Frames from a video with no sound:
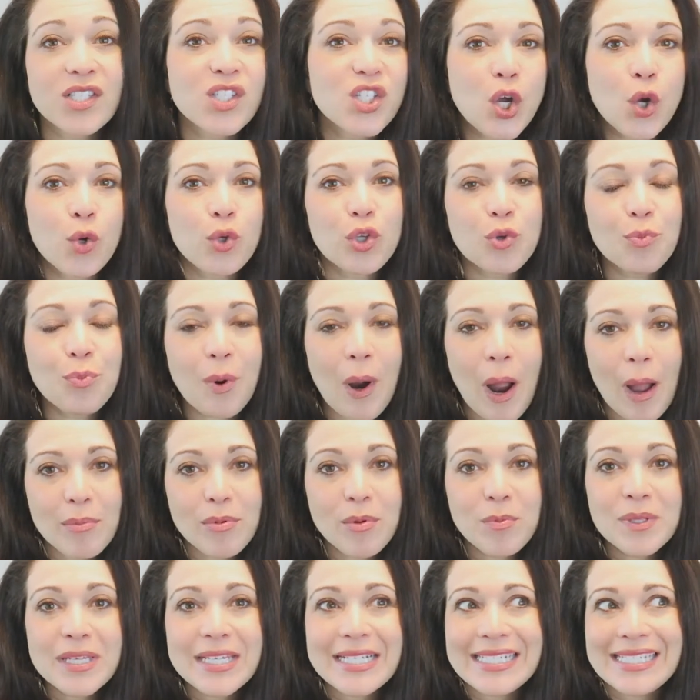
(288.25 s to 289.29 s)
So you
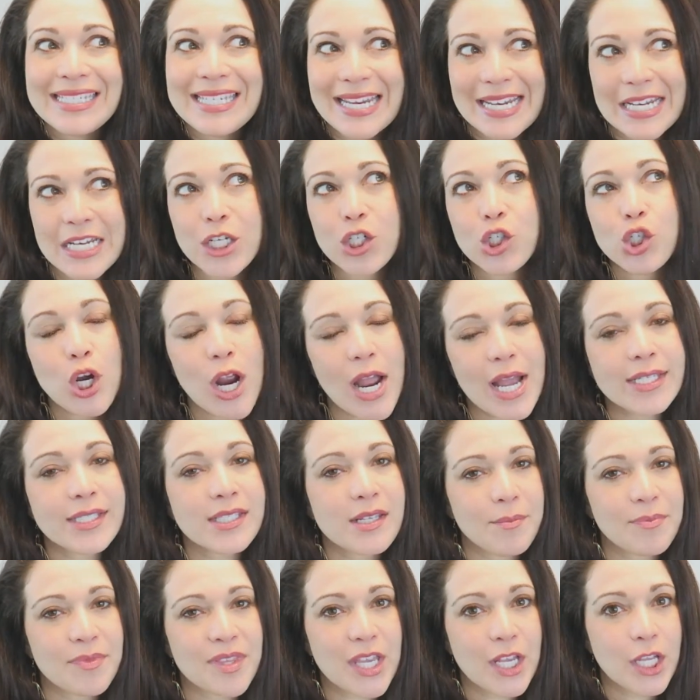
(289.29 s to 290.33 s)
probably didn't try
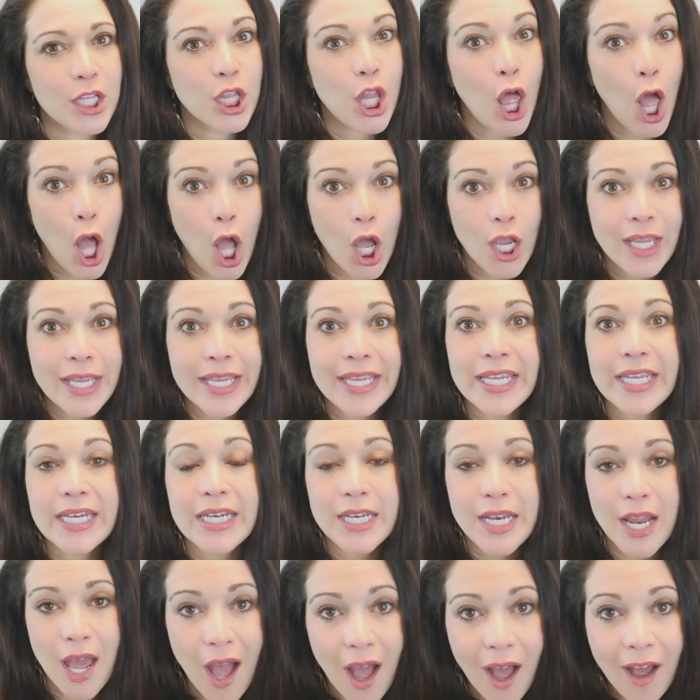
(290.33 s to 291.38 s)
something long
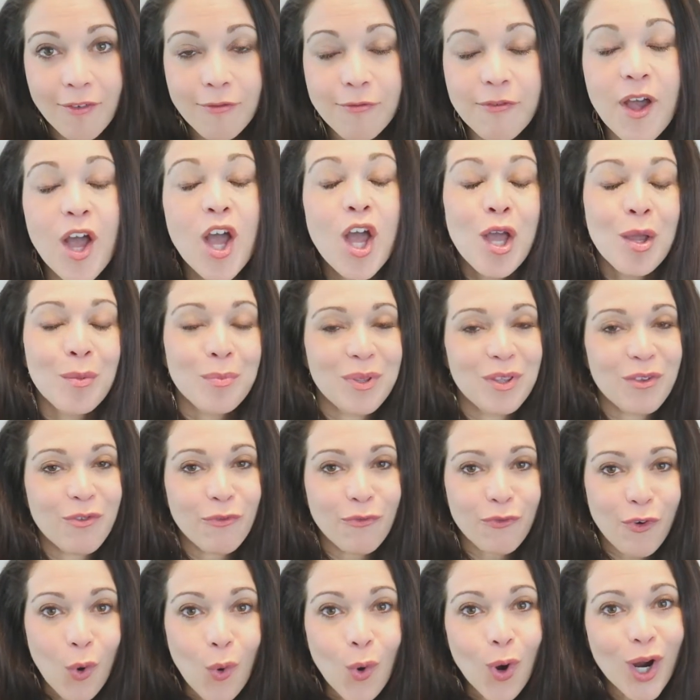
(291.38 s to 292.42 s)
enough
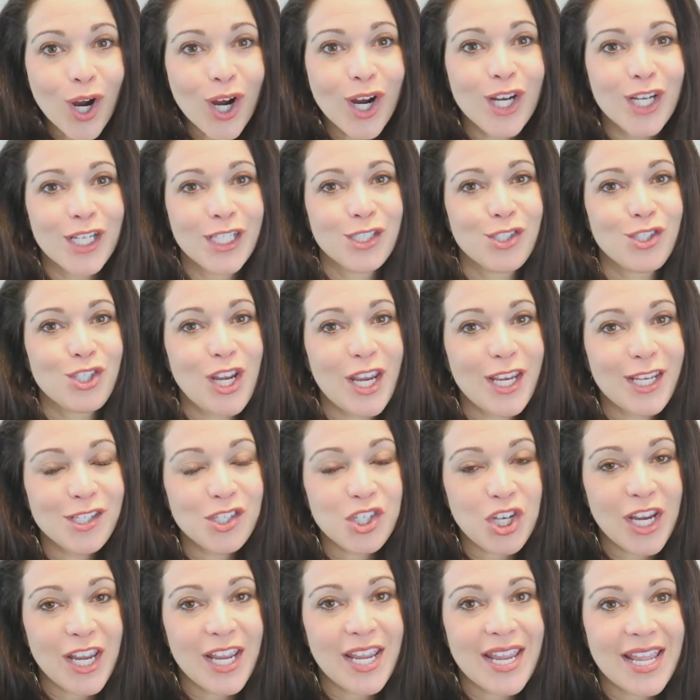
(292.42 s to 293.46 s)
before
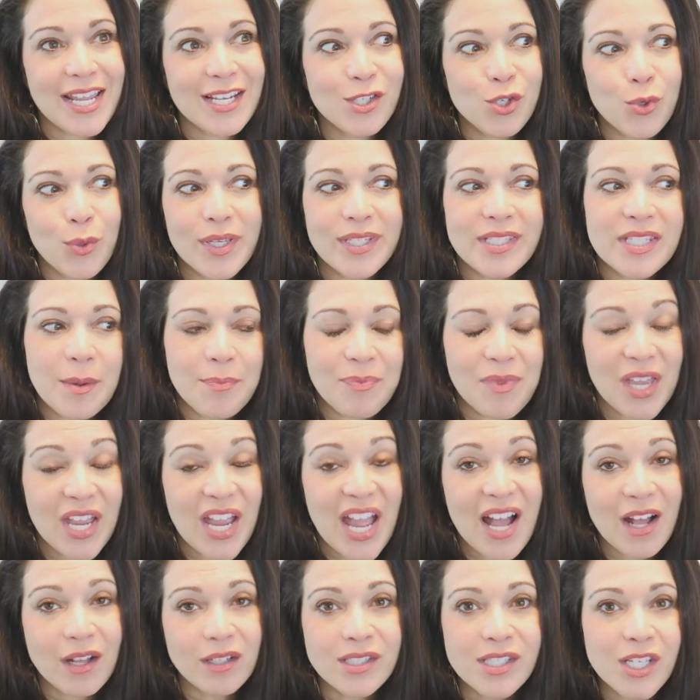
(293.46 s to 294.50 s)
changing and doing something
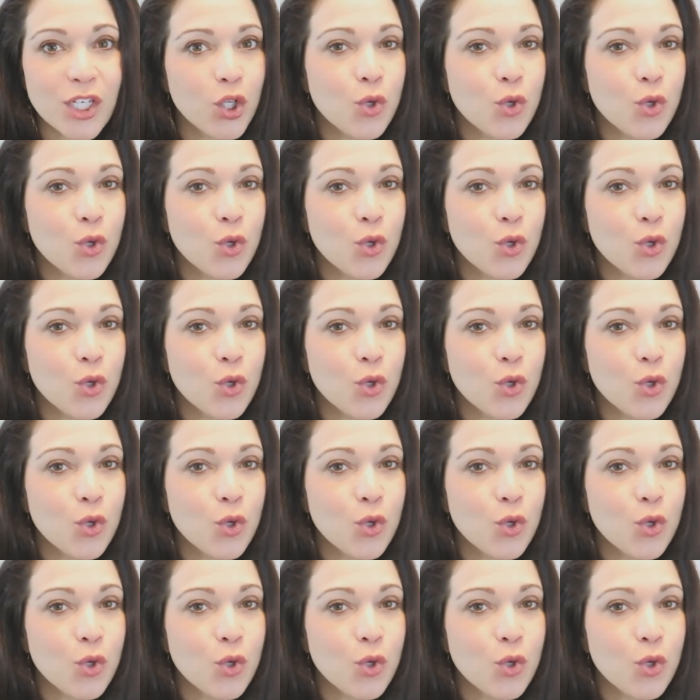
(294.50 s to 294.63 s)
else.